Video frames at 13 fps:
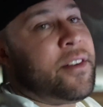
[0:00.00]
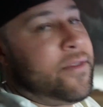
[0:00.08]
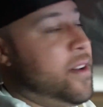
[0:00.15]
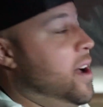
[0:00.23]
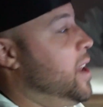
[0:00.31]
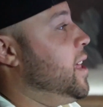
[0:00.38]

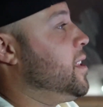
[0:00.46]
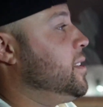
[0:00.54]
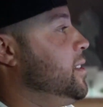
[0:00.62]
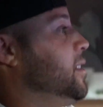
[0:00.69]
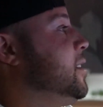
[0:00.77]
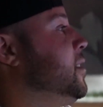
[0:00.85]
finance
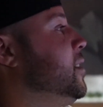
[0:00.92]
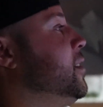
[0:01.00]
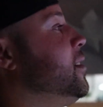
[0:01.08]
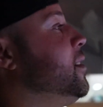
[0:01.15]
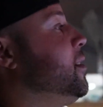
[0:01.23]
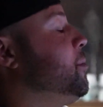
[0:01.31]
deal
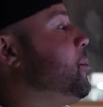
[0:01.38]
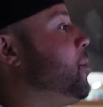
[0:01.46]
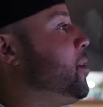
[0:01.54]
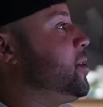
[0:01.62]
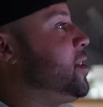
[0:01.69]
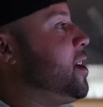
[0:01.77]

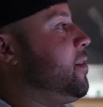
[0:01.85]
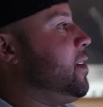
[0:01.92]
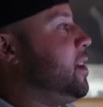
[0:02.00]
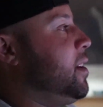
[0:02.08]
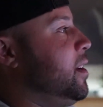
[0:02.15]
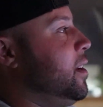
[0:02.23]
portion of
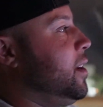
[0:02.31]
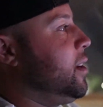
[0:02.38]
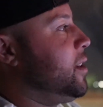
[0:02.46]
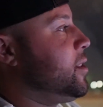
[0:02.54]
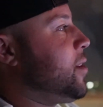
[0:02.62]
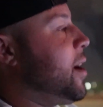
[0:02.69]
it.
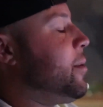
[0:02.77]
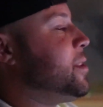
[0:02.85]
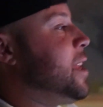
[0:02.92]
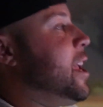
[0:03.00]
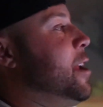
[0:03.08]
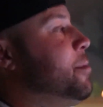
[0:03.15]
So I
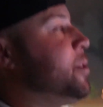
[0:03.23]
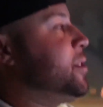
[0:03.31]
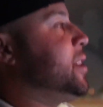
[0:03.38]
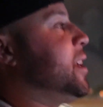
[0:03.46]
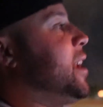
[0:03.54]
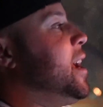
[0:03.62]
was able
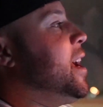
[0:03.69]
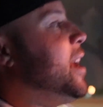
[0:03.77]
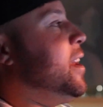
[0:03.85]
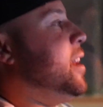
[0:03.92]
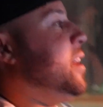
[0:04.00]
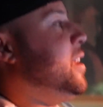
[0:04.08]
to
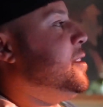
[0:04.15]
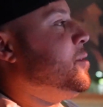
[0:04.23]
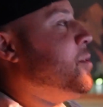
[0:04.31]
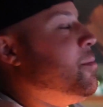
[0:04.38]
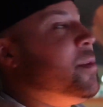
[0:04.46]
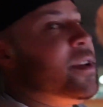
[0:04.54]
get into
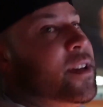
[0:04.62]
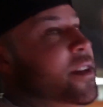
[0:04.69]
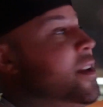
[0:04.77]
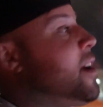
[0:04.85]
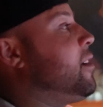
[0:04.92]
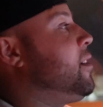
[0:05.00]
$1
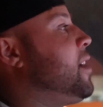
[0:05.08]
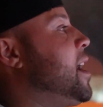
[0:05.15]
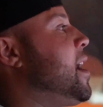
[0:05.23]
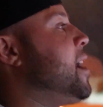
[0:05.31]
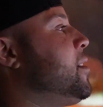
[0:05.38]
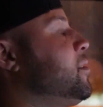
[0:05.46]
million
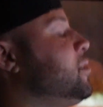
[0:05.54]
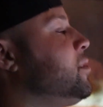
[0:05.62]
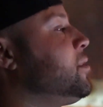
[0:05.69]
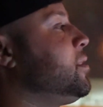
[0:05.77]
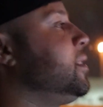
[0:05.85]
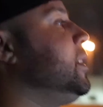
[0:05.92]

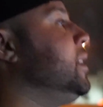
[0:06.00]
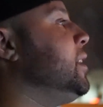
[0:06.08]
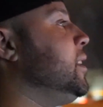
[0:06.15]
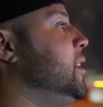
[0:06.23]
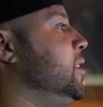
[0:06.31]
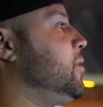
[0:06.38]
house
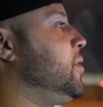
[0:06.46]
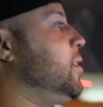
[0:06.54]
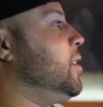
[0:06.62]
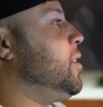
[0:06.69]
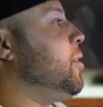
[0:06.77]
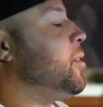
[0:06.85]

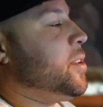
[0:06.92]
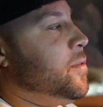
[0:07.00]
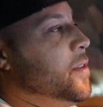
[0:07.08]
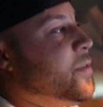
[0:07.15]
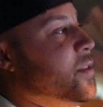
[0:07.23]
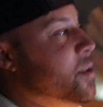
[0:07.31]
for only
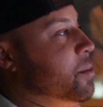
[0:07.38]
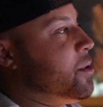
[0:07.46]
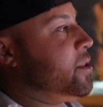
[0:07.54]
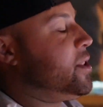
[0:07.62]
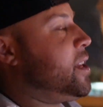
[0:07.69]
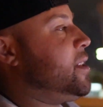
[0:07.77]

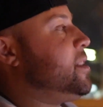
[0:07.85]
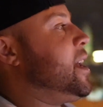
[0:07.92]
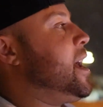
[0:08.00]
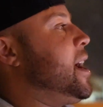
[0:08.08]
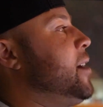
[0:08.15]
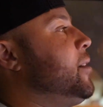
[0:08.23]
15%
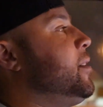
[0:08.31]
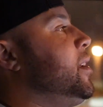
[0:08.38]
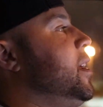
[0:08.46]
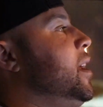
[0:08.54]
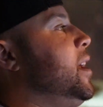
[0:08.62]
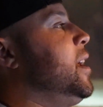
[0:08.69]
down,
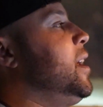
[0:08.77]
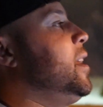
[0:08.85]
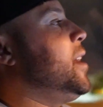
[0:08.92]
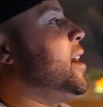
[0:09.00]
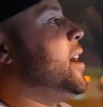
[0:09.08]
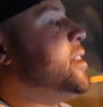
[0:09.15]

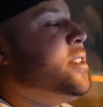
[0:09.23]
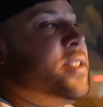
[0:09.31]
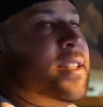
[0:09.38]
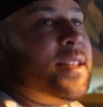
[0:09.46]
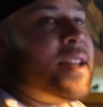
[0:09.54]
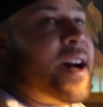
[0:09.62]
and I
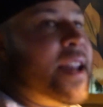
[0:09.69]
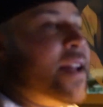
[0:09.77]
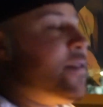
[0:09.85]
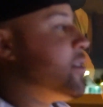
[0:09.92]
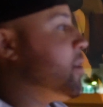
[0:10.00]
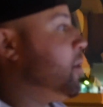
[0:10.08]
did not
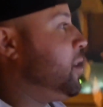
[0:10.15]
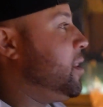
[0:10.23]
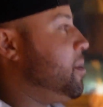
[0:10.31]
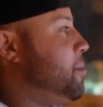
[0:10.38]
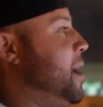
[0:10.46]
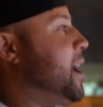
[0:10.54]
have to go to
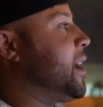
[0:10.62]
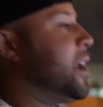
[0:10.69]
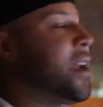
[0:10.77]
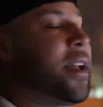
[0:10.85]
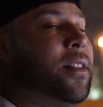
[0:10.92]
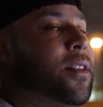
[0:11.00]
the bank
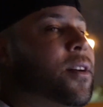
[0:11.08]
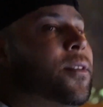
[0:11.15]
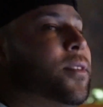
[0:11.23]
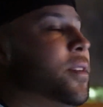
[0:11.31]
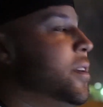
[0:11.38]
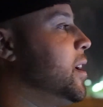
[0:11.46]
and get a
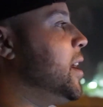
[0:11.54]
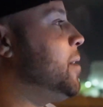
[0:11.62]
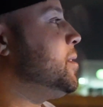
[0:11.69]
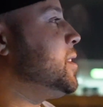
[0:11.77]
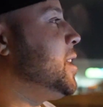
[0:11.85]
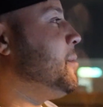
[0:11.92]
loan. I
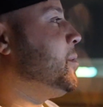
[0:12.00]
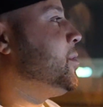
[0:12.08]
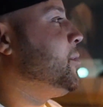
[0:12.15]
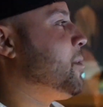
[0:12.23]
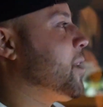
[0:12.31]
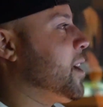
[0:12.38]
was able
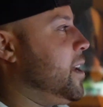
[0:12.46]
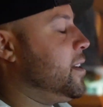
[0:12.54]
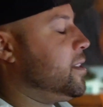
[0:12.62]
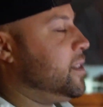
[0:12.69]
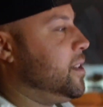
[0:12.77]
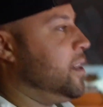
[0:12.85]
to work out
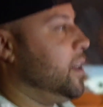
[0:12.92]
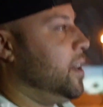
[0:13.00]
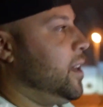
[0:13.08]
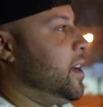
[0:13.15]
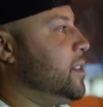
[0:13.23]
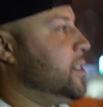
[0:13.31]

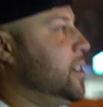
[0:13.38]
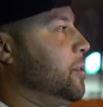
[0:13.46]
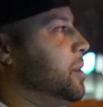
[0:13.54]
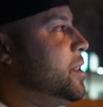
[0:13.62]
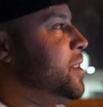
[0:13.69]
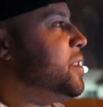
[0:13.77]
a deal
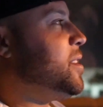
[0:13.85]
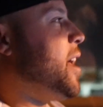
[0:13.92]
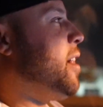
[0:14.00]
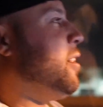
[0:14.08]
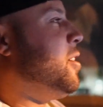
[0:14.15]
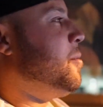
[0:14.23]
with the
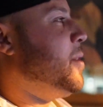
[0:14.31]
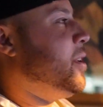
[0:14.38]
seller